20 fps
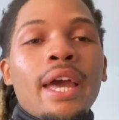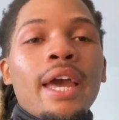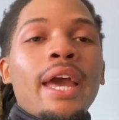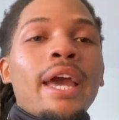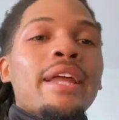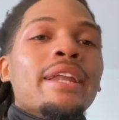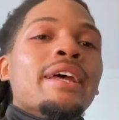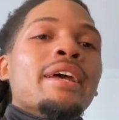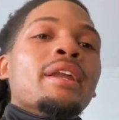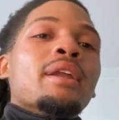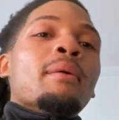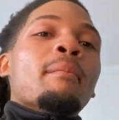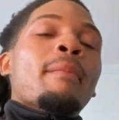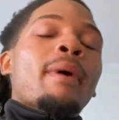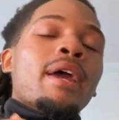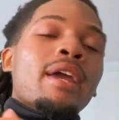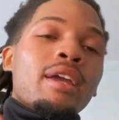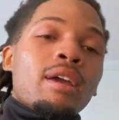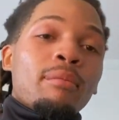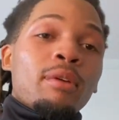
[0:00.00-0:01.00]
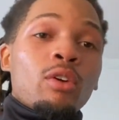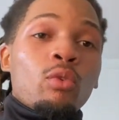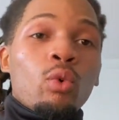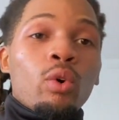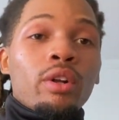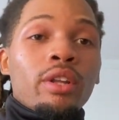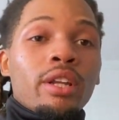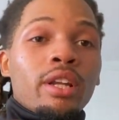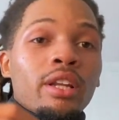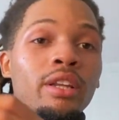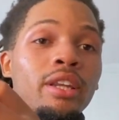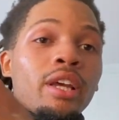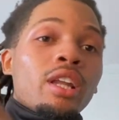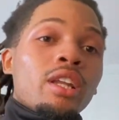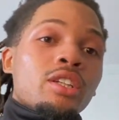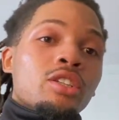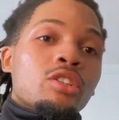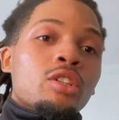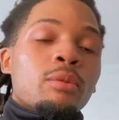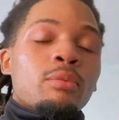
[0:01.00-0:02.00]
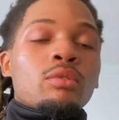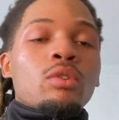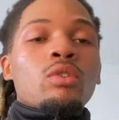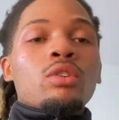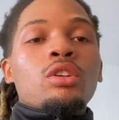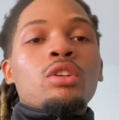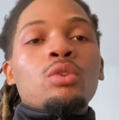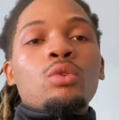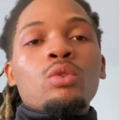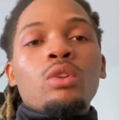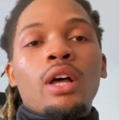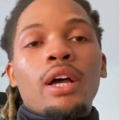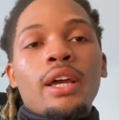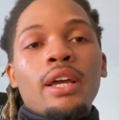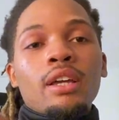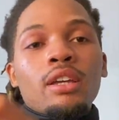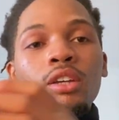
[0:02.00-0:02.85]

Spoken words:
And then the bank, the dealership going to give you like,